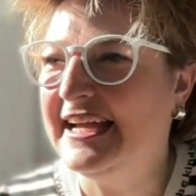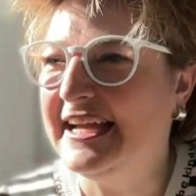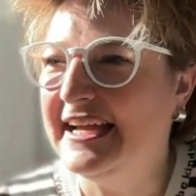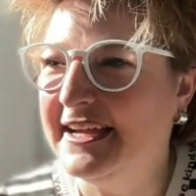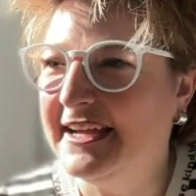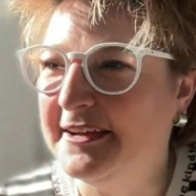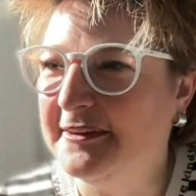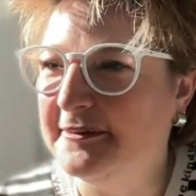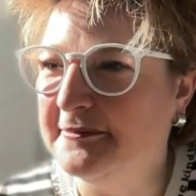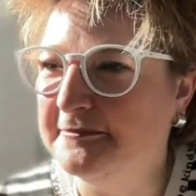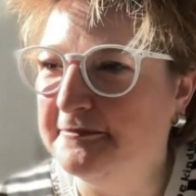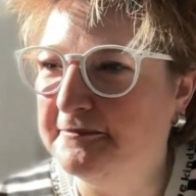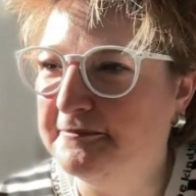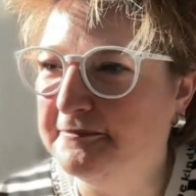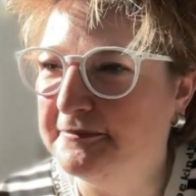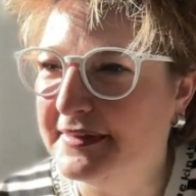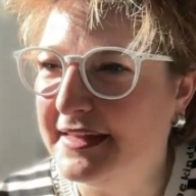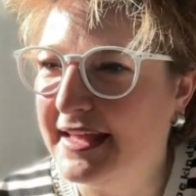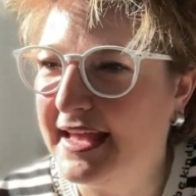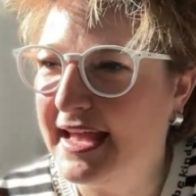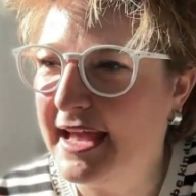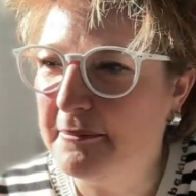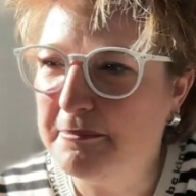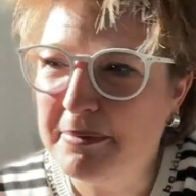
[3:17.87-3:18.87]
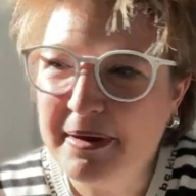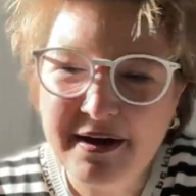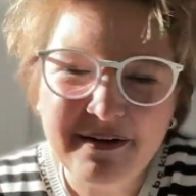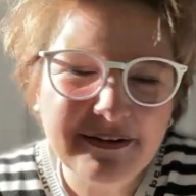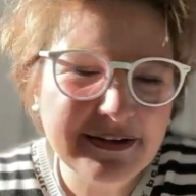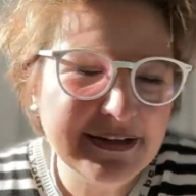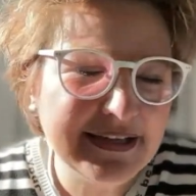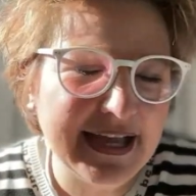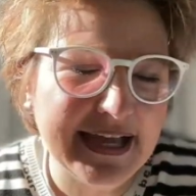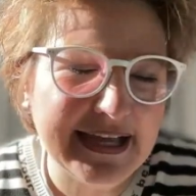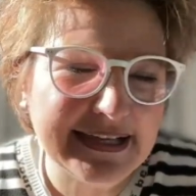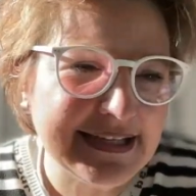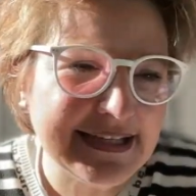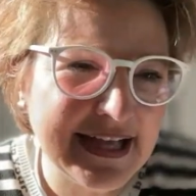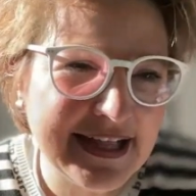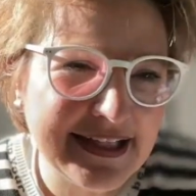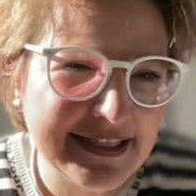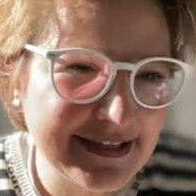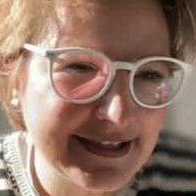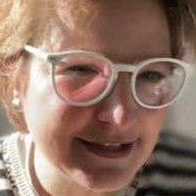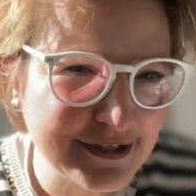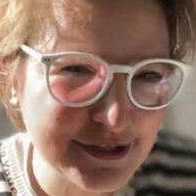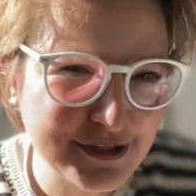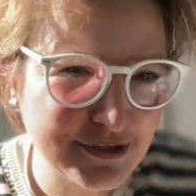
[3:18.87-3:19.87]
Apparently, I
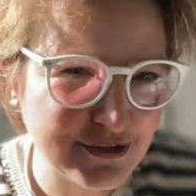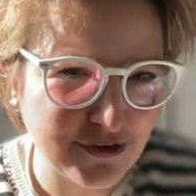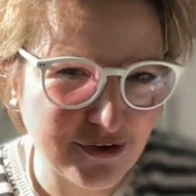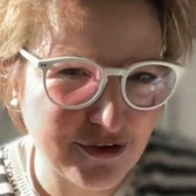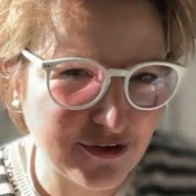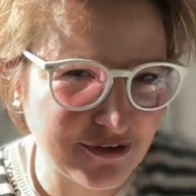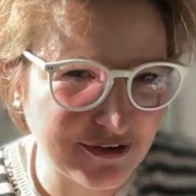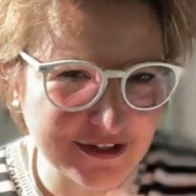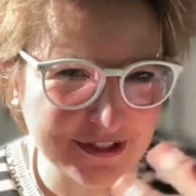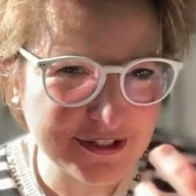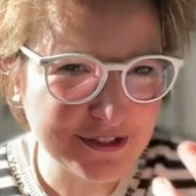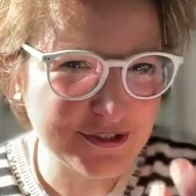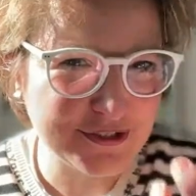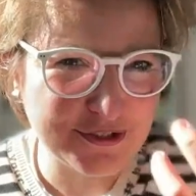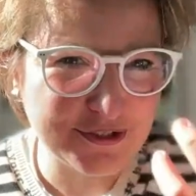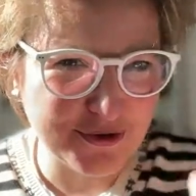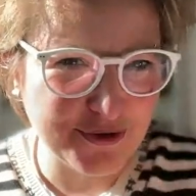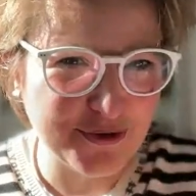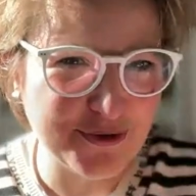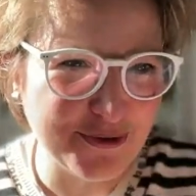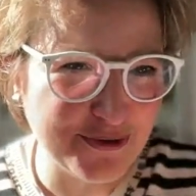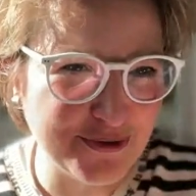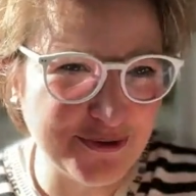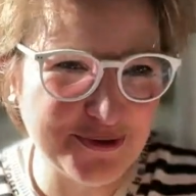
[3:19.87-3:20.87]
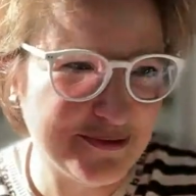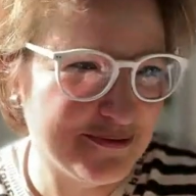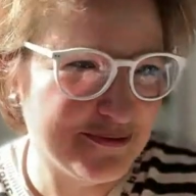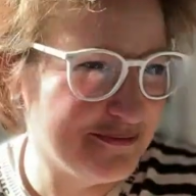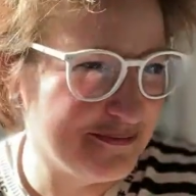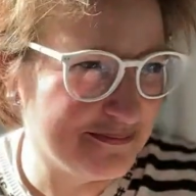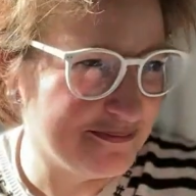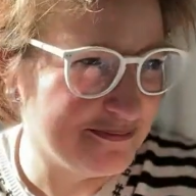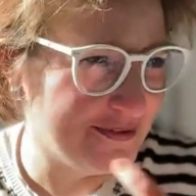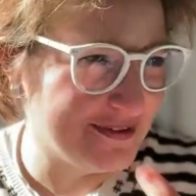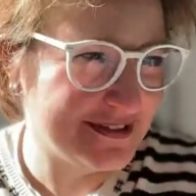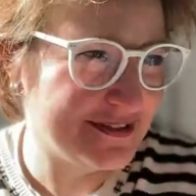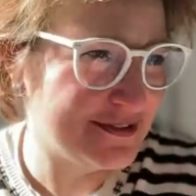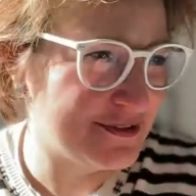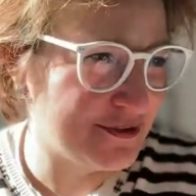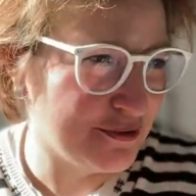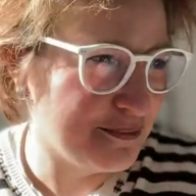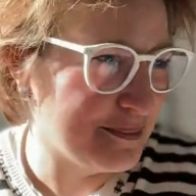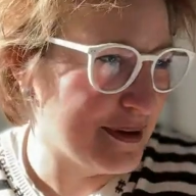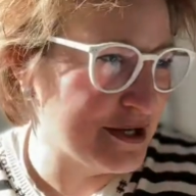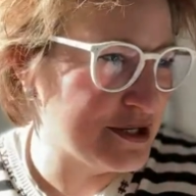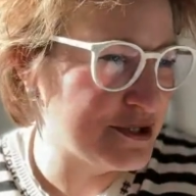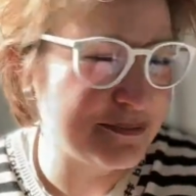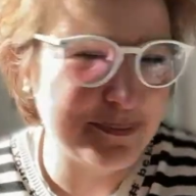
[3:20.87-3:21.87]
tell these stories with so
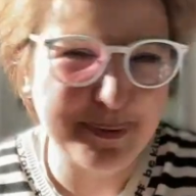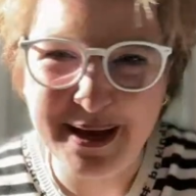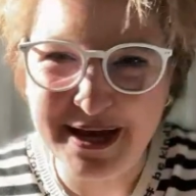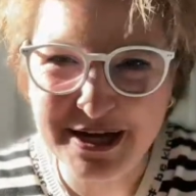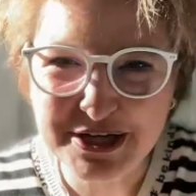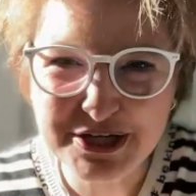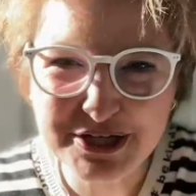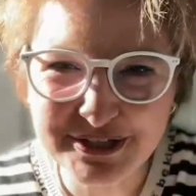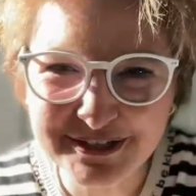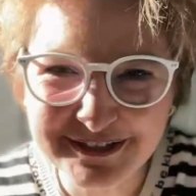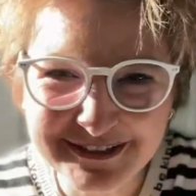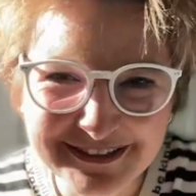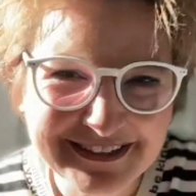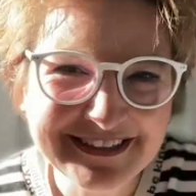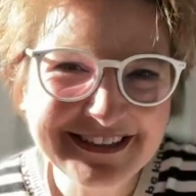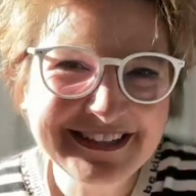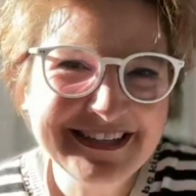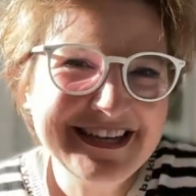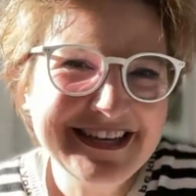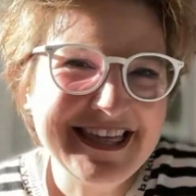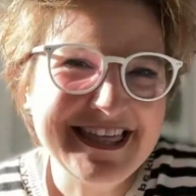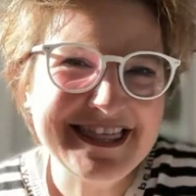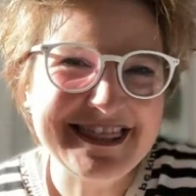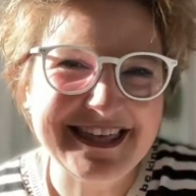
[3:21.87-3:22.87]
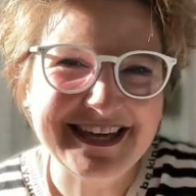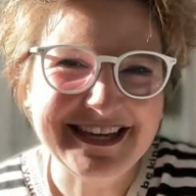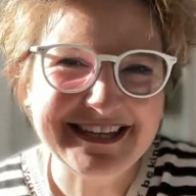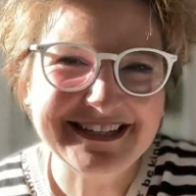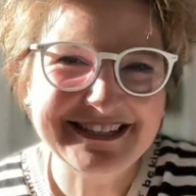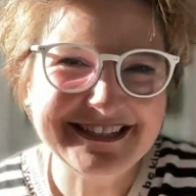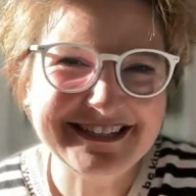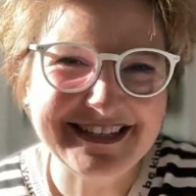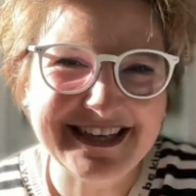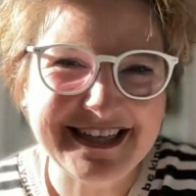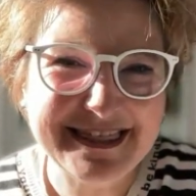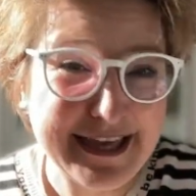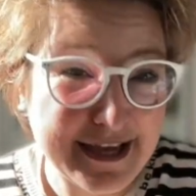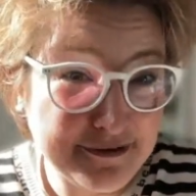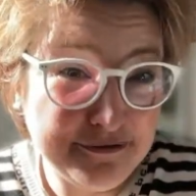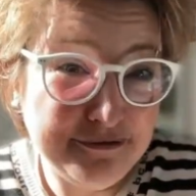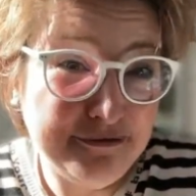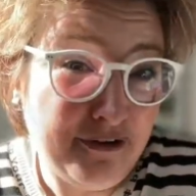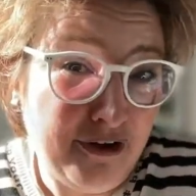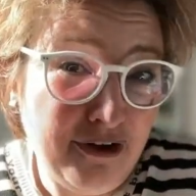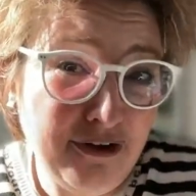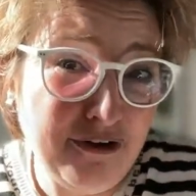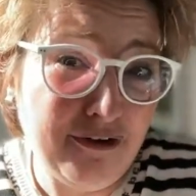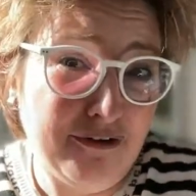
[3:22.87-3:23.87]
much passion that they
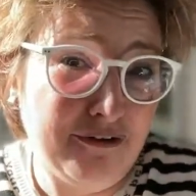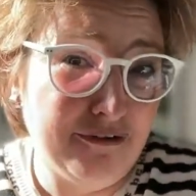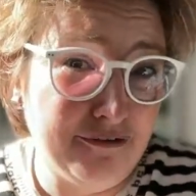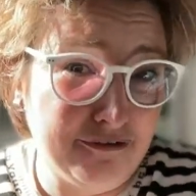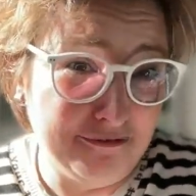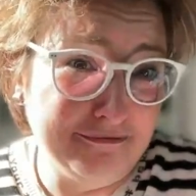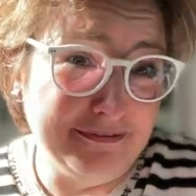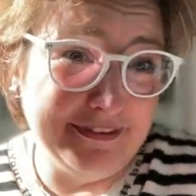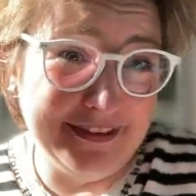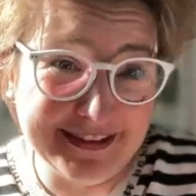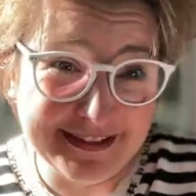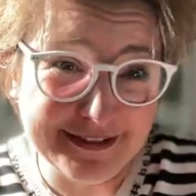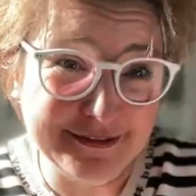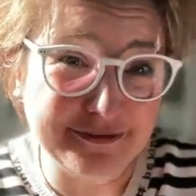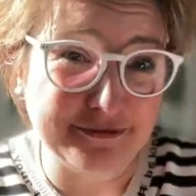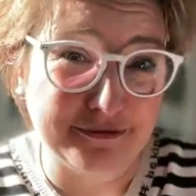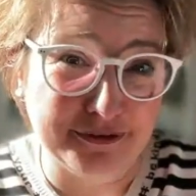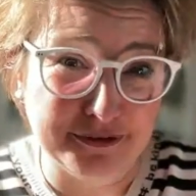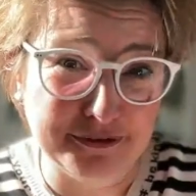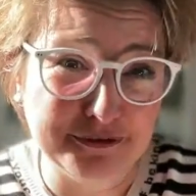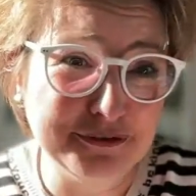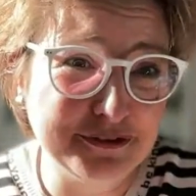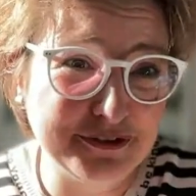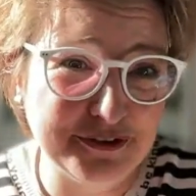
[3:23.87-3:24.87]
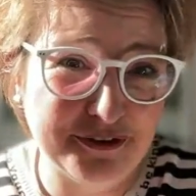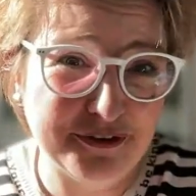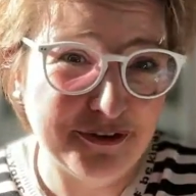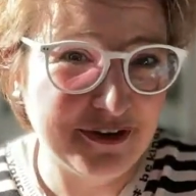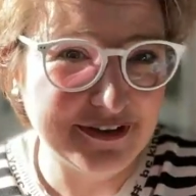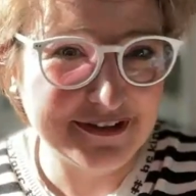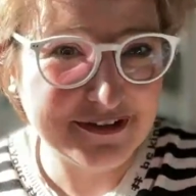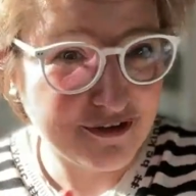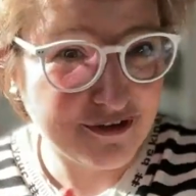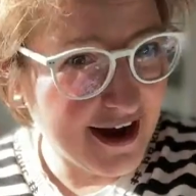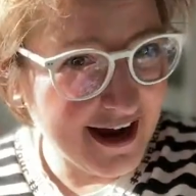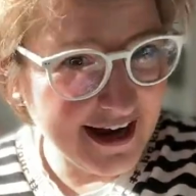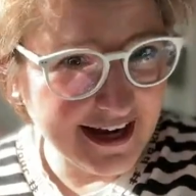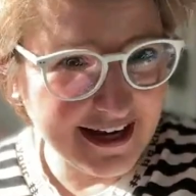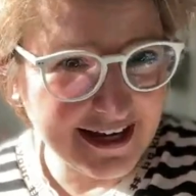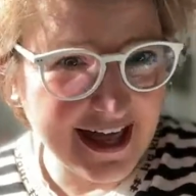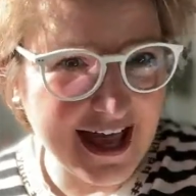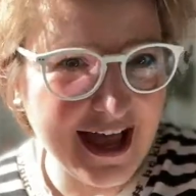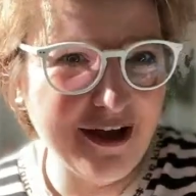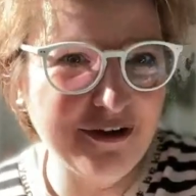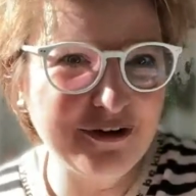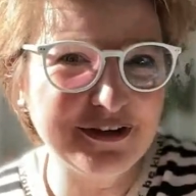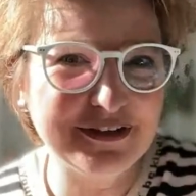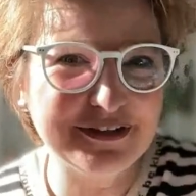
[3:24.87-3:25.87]
follow this route or try it
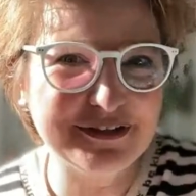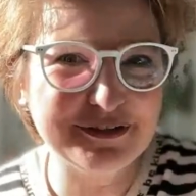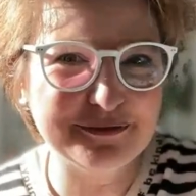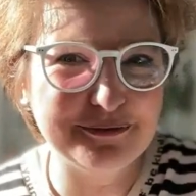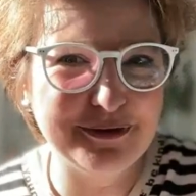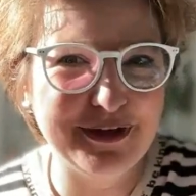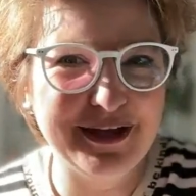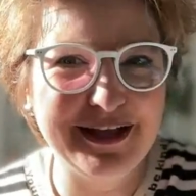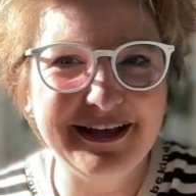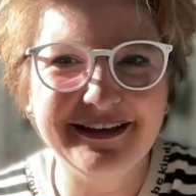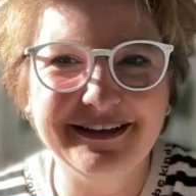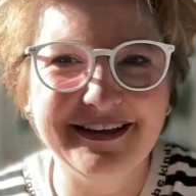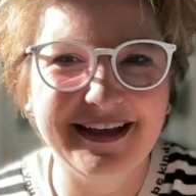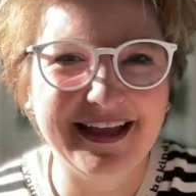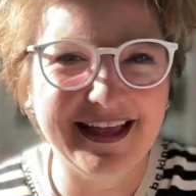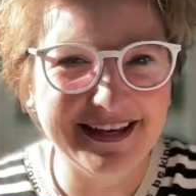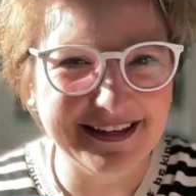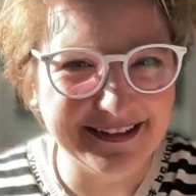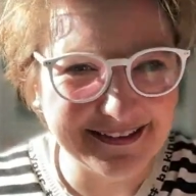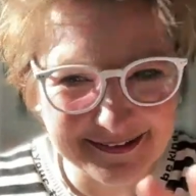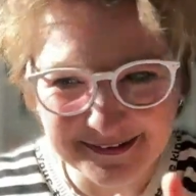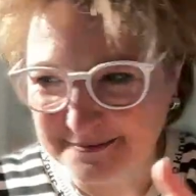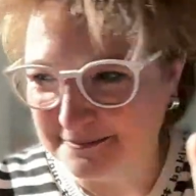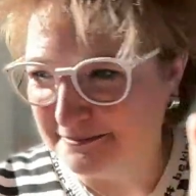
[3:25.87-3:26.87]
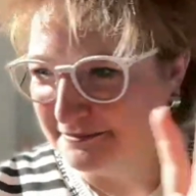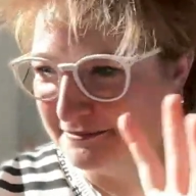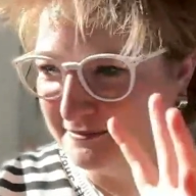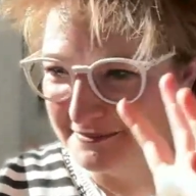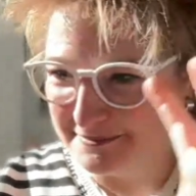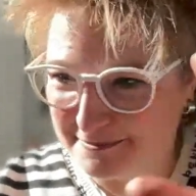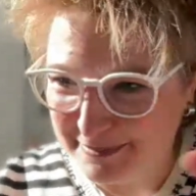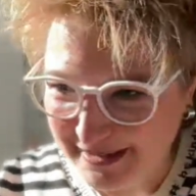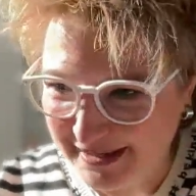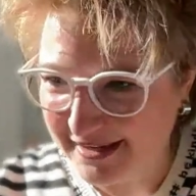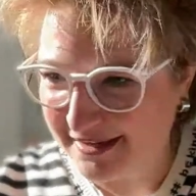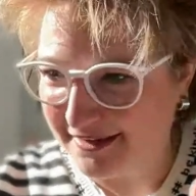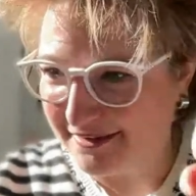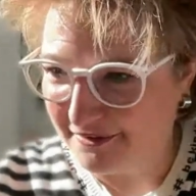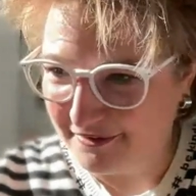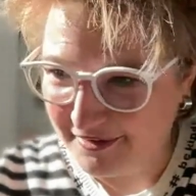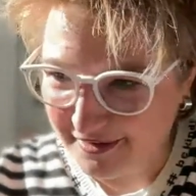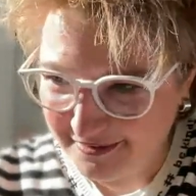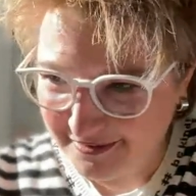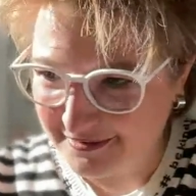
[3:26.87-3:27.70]
out as well and pick